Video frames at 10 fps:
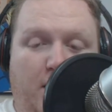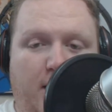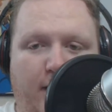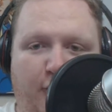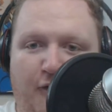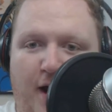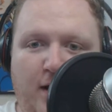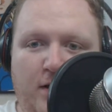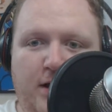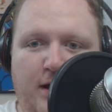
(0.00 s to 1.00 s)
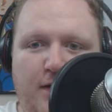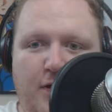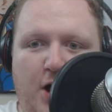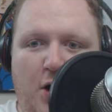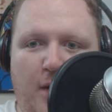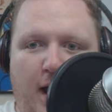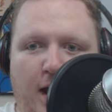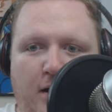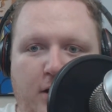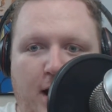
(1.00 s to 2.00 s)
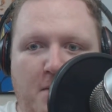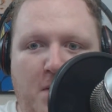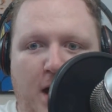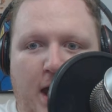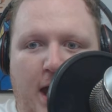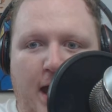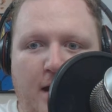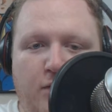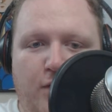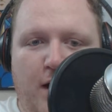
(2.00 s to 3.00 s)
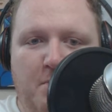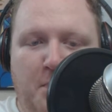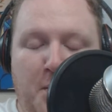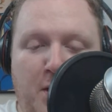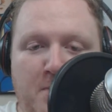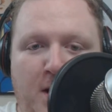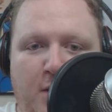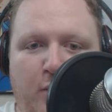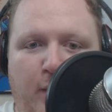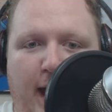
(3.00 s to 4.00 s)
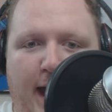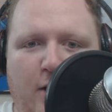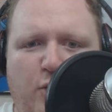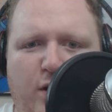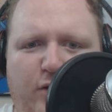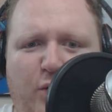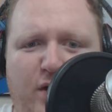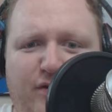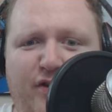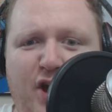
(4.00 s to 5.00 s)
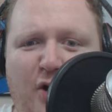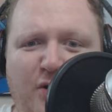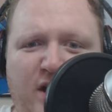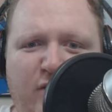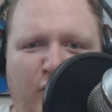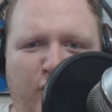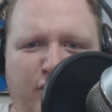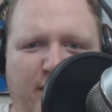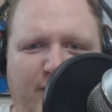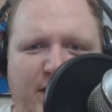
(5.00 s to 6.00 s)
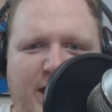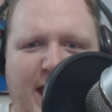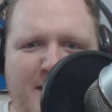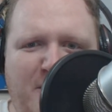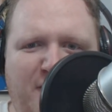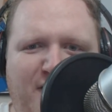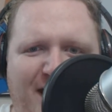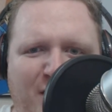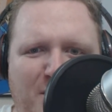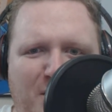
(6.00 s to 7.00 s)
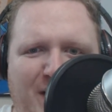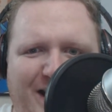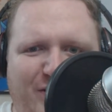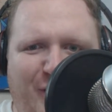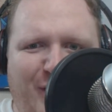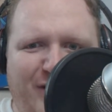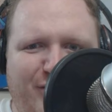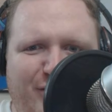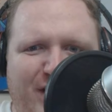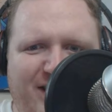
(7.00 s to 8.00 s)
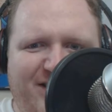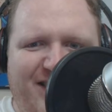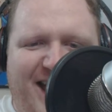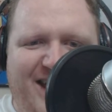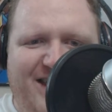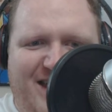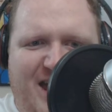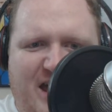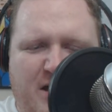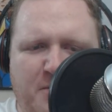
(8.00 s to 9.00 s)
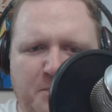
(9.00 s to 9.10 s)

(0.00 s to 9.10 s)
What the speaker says: I finally did, though, and got my hands on Pokemon Red, which was the only version of the game available at Toys R Us that day.